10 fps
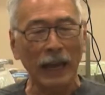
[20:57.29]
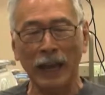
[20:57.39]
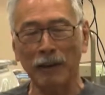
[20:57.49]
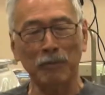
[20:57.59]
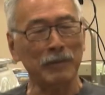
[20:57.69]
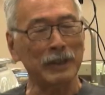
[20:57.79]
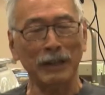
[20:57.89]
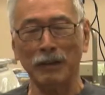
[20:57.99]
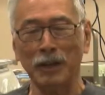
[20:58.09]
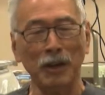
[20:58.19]
And
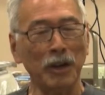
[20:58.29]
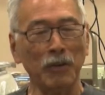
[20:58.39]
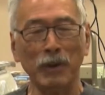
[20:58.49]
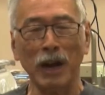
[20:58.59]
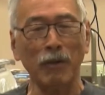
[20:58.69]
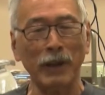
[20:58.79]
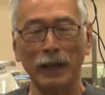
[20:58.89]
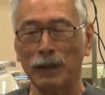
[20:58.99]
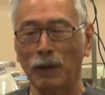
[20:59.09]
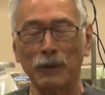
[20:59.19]
here we are. We
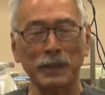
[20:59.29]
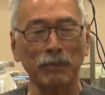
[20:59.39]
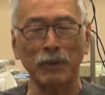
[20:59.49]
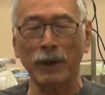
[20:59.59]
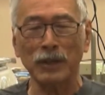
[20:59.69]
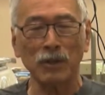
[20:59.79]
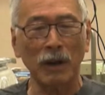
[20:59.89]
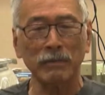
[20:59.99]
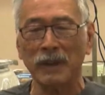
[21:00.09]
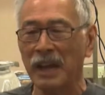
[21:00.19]
had closed up the
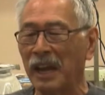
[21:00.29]
restaurant.